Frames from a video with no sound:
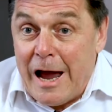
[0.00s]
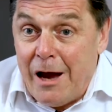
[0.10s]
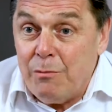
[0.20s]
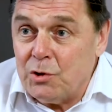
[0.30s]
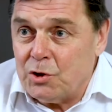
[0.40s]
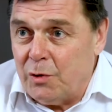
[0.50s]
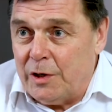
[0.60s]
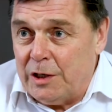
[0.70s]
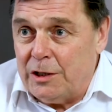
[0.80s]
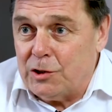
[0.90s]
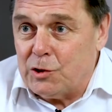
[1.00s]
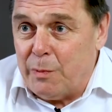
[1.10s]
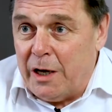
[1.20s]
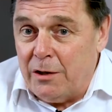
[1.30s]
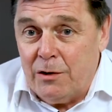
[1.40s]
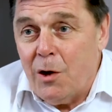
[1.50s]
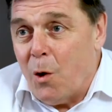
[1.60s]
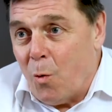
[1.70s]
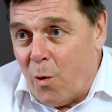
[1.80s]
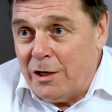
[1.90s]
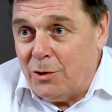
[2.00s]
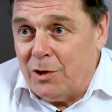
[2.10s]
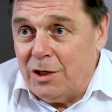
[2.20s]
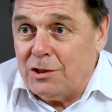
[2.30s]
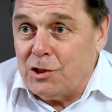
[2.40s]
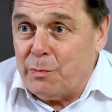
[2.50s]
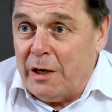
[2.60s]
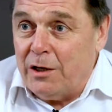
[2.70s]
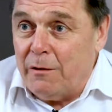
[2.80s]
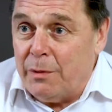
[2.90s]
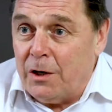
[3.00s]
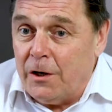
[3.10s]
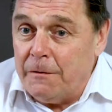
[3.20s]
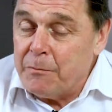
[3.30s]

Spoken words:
how much do I need to spend, when do I need to spend it by,